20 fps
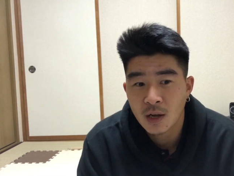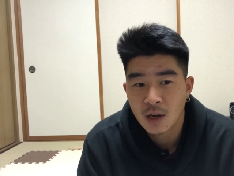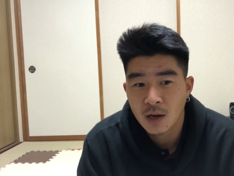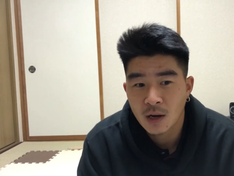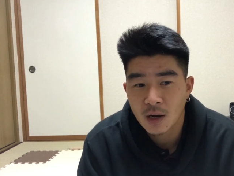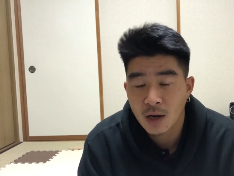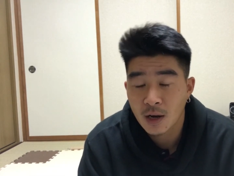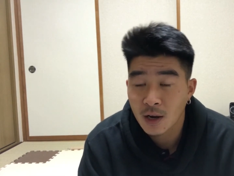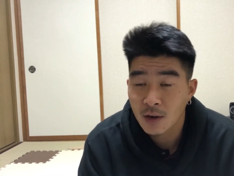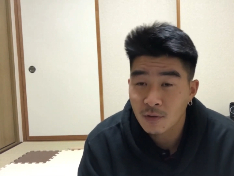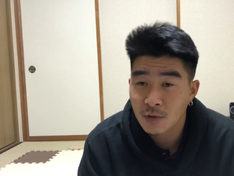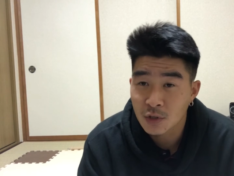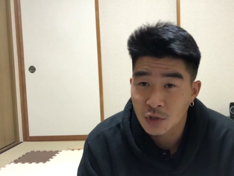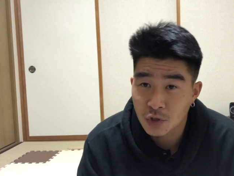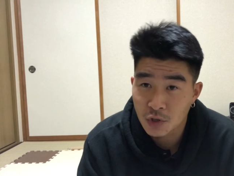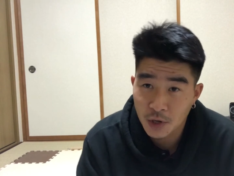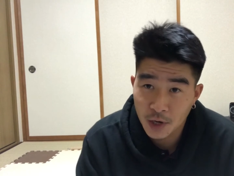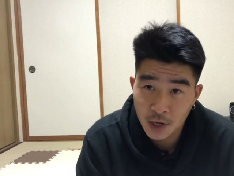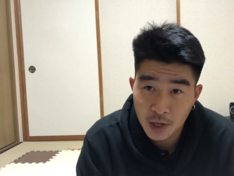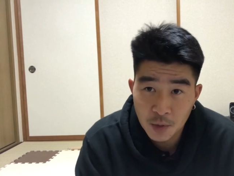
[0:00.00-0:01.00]
I have a
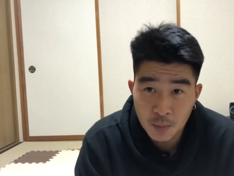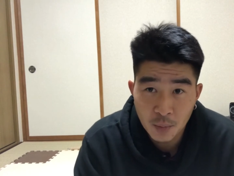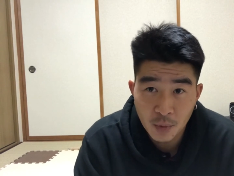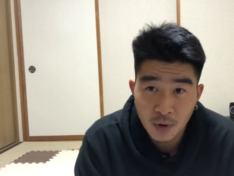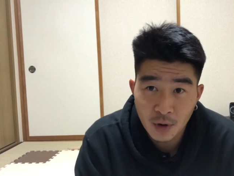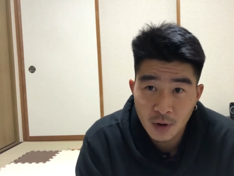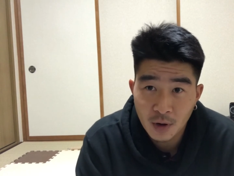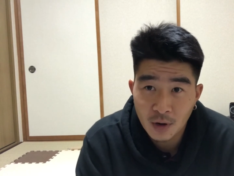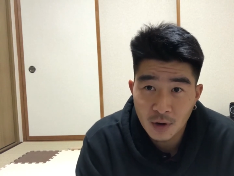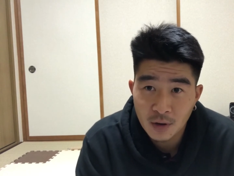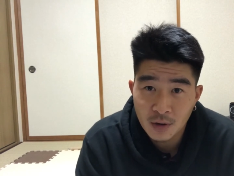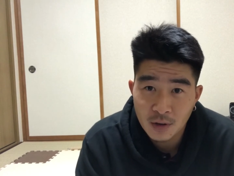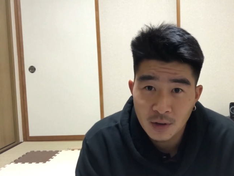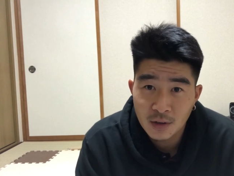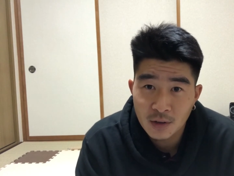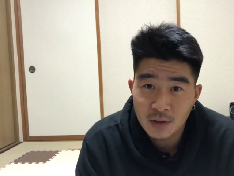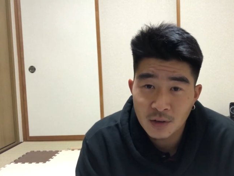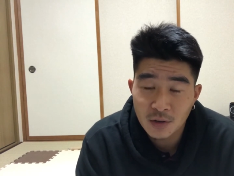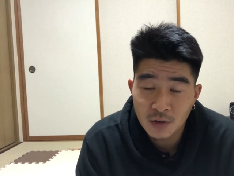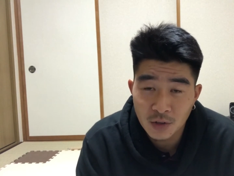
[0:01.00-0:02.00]
Dragon Ball
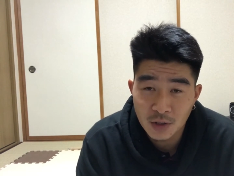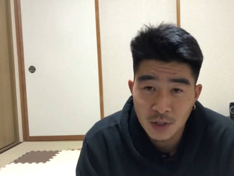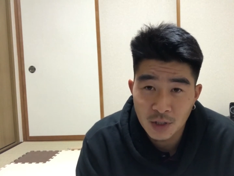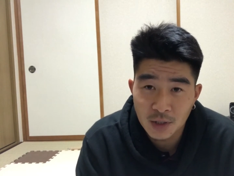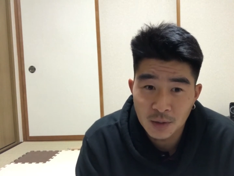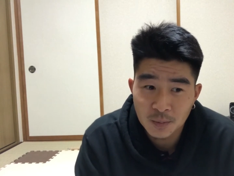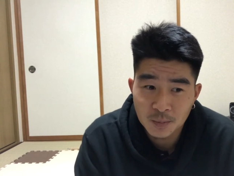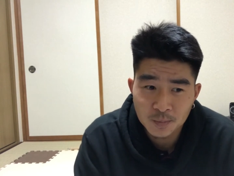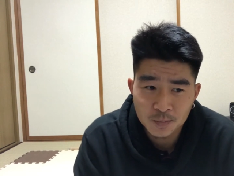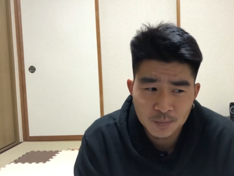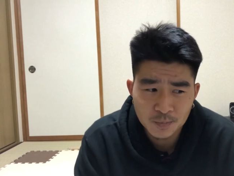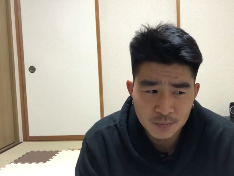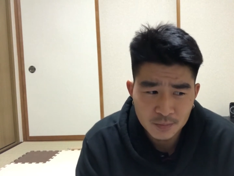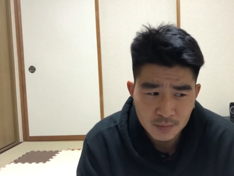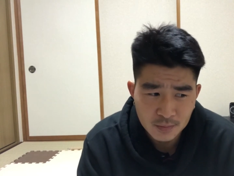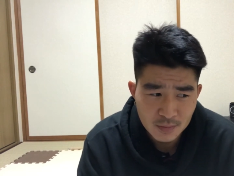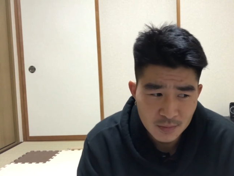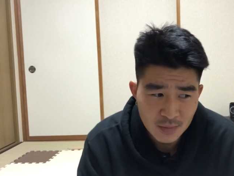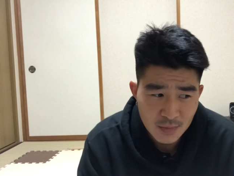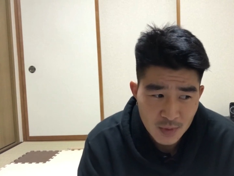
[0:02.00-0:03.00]
hoodie
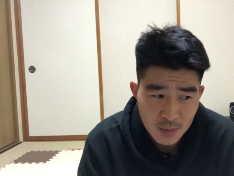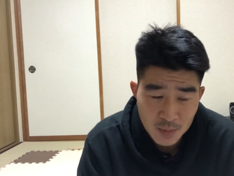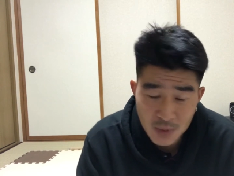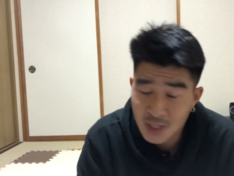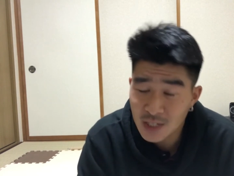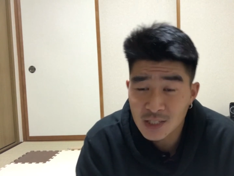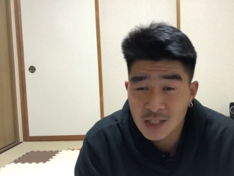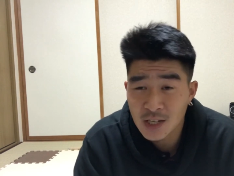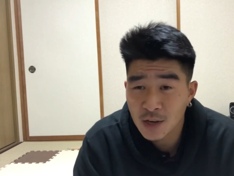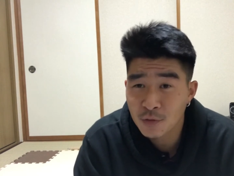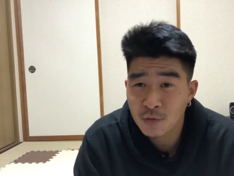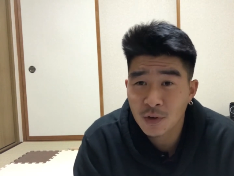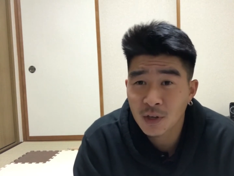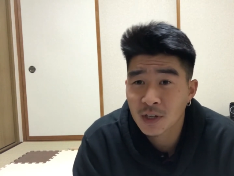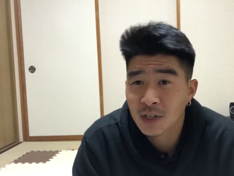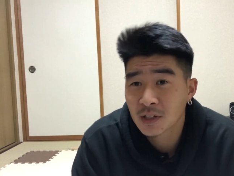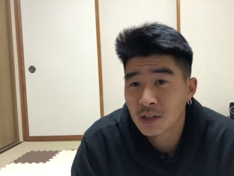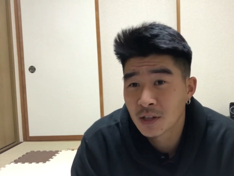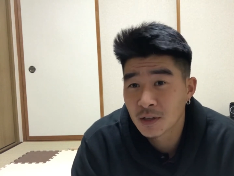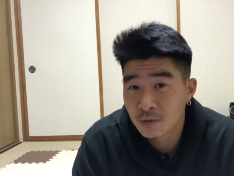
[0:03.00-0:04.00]
because I
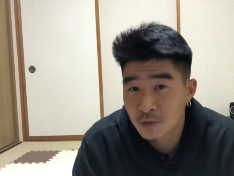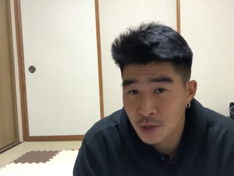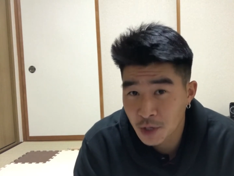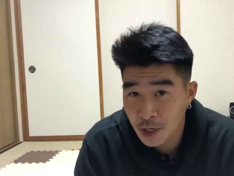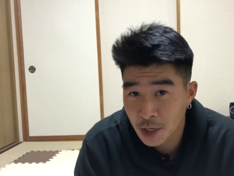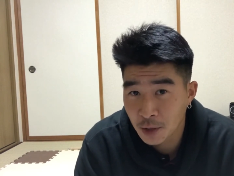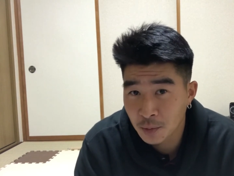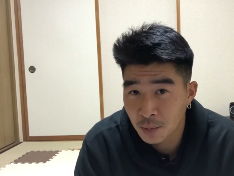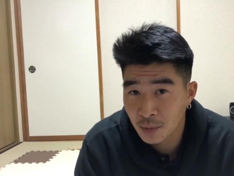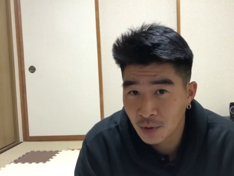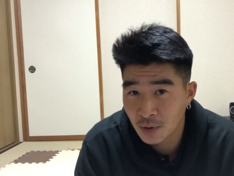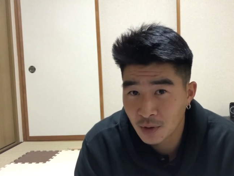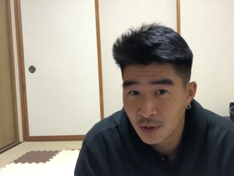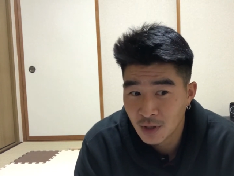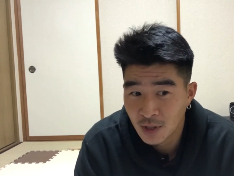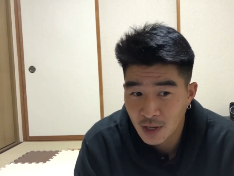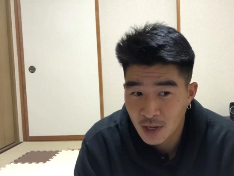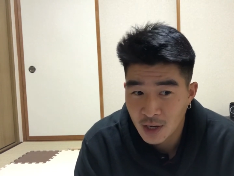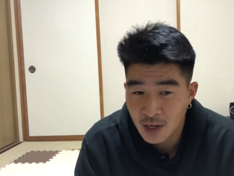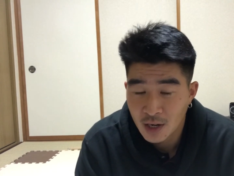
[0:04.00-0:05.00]
fucking love Dragon
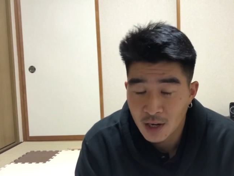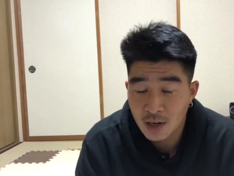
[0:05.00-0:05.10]
Ball.